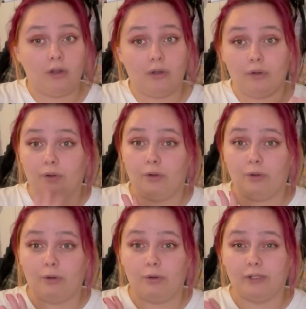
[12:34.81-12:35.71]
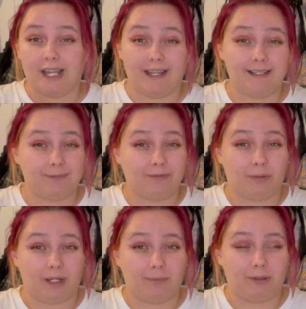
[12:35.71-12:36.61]
2 days before
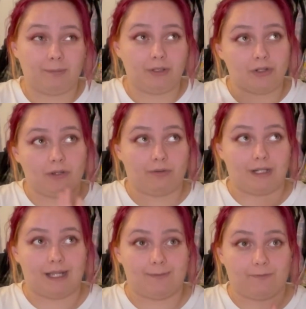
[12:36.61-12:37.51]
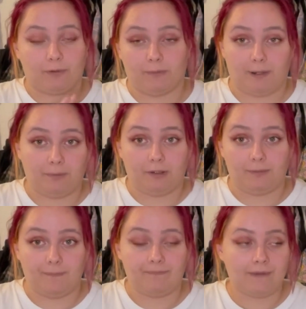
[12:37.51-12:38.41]
my appointment, 2-3 days before my
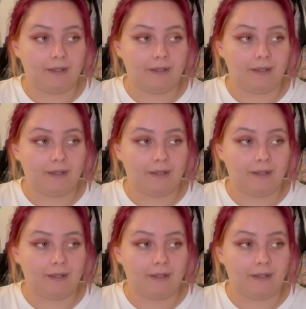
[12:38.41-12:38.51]
appointment,